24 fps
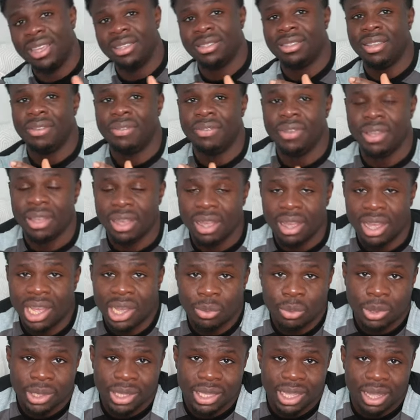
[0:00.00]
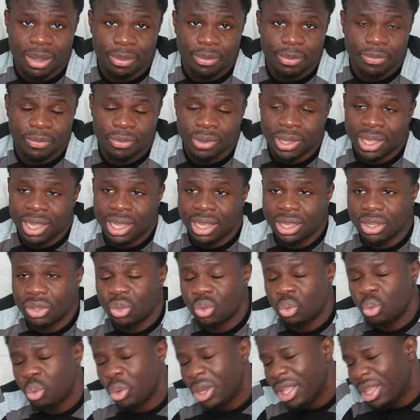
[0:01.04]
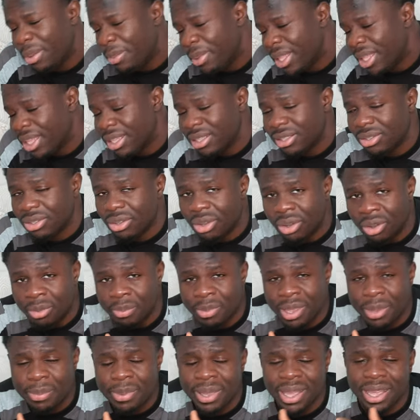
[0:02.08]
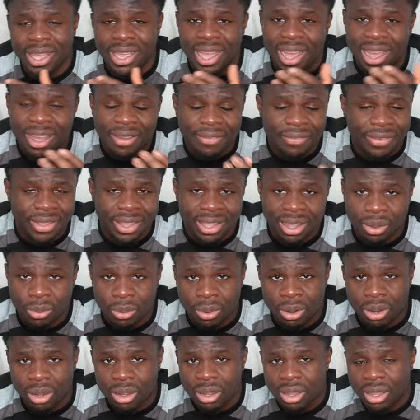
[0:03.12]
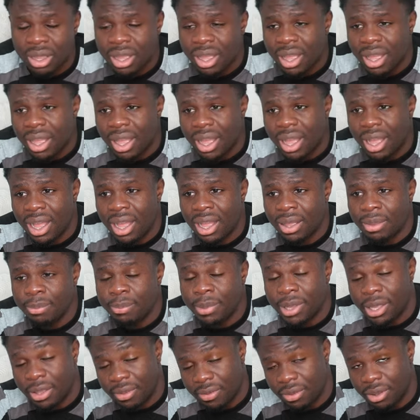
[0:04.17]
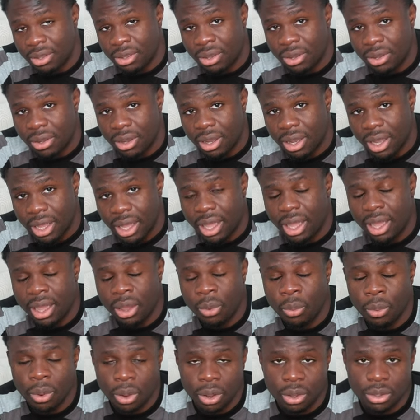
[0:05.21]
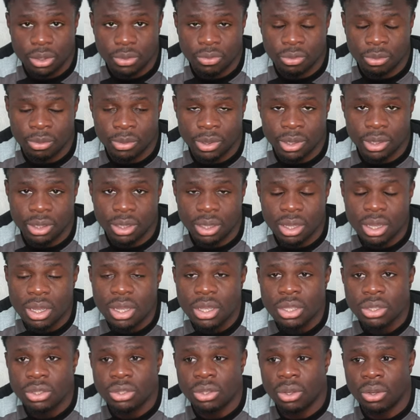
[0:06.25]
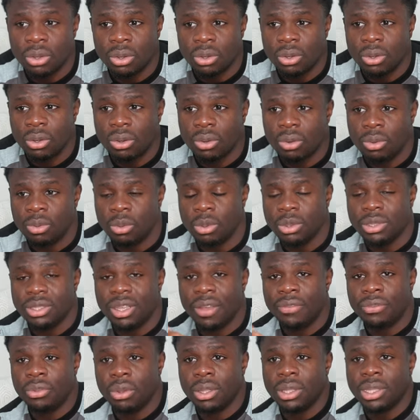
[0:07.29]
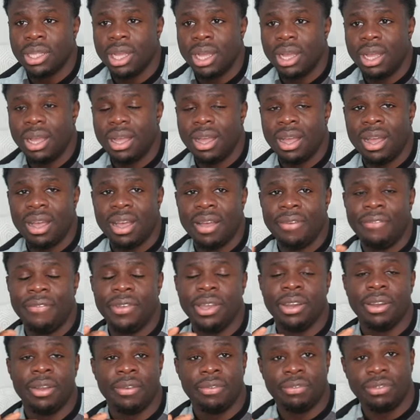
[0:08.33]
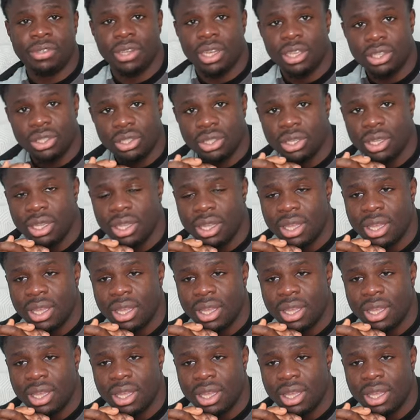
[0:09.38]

is the thing i will nap for like 20 minutes or maybe half an hour and believe it or not it works for me so once i've done that i, I feel refreshed